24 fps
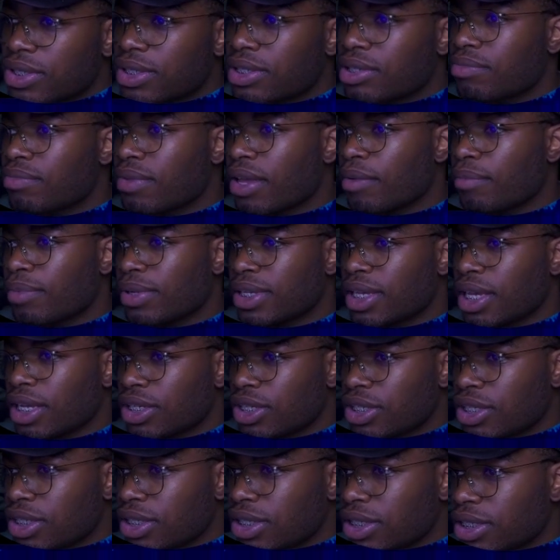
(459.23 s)
Some
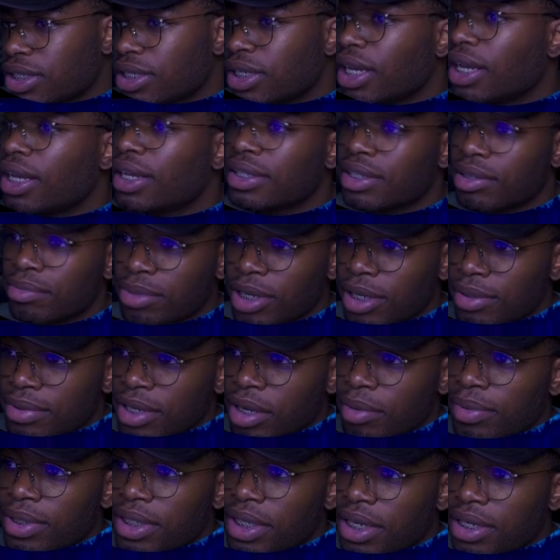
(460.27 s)
applications, sometimes
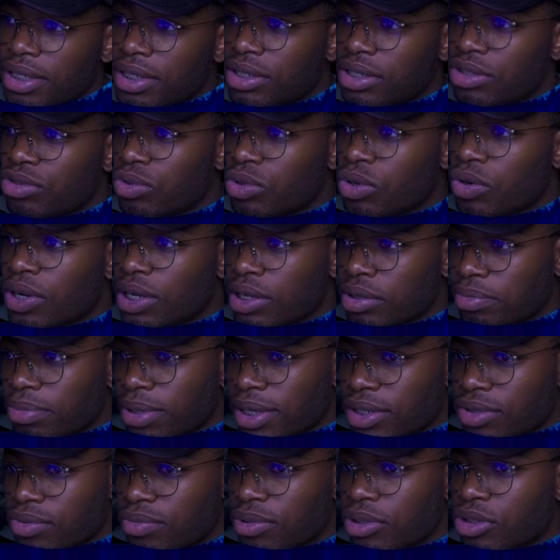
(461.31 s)
applications require
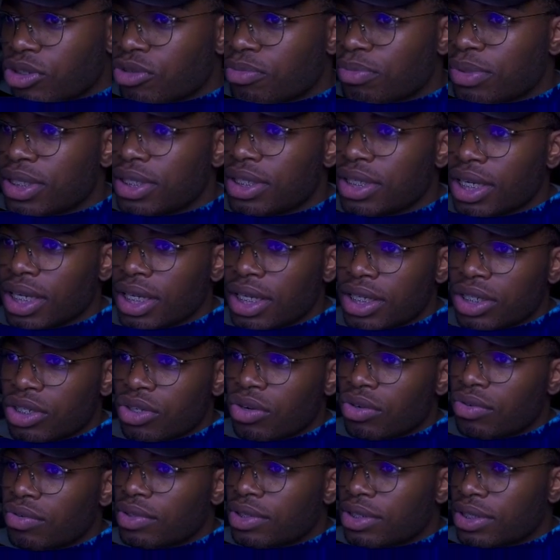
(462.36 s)
password to be changed
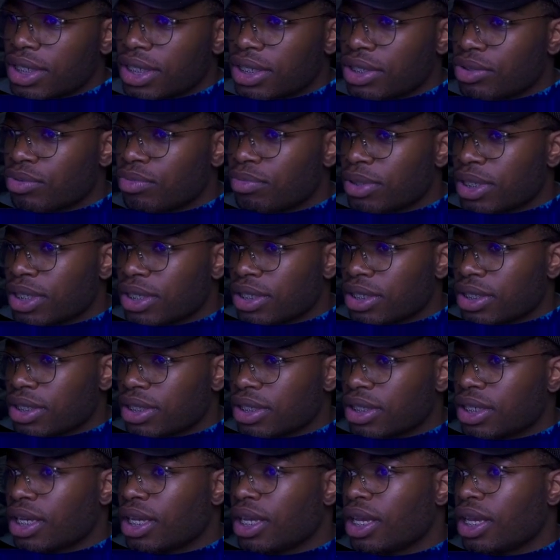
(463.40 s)
on a rotational basis